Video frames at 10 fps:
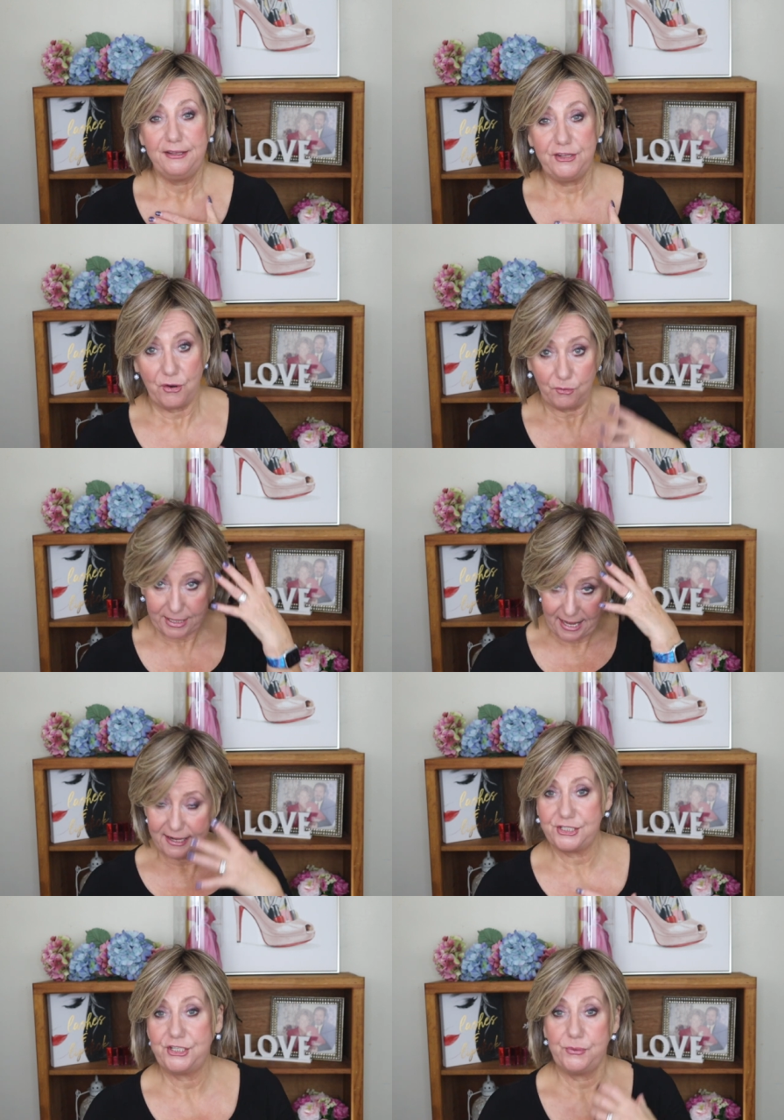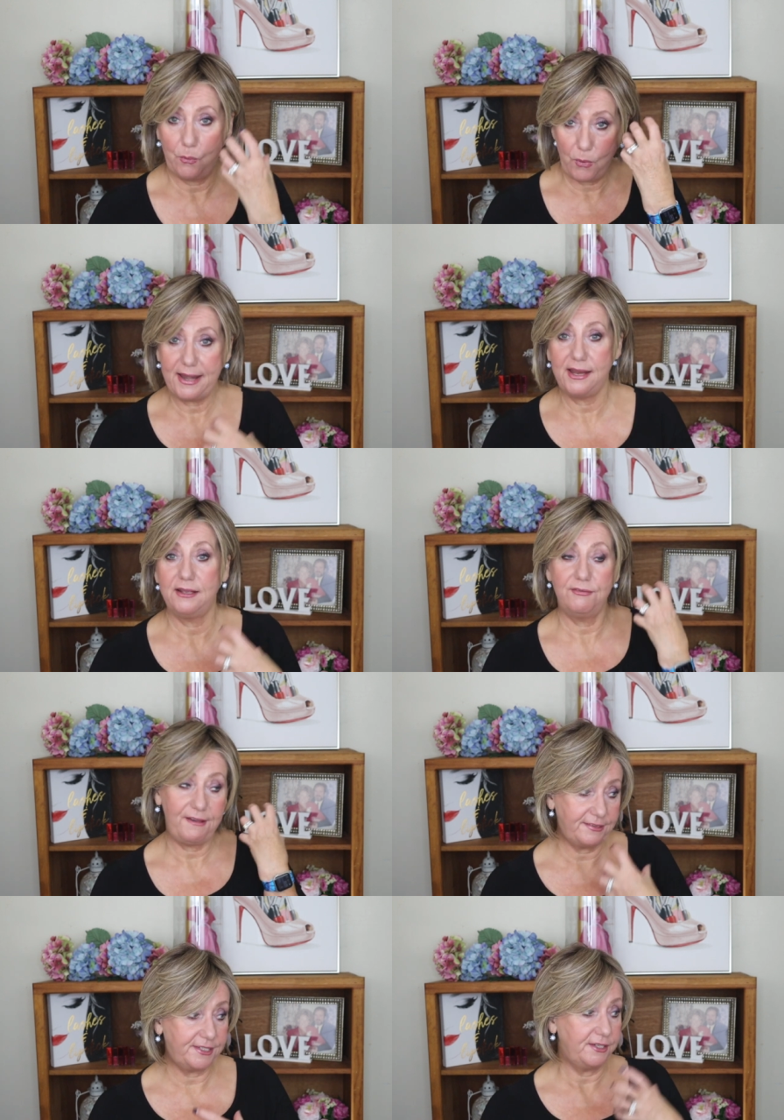you know, get into a wedding
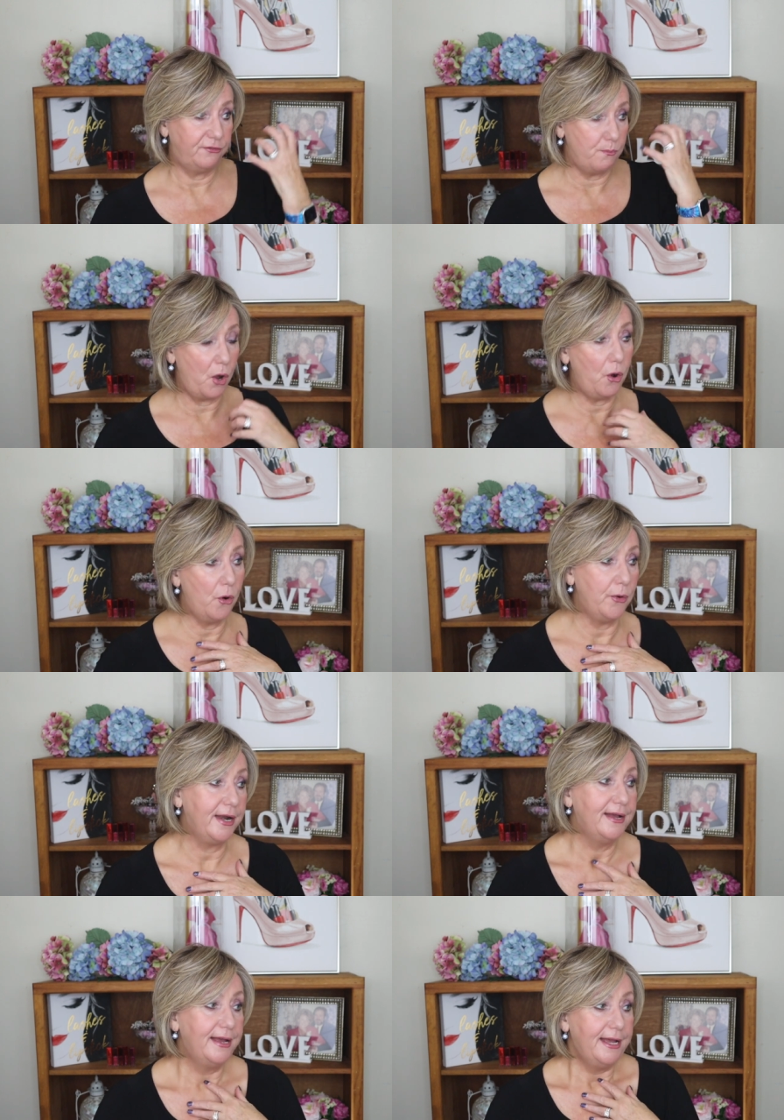festive mode,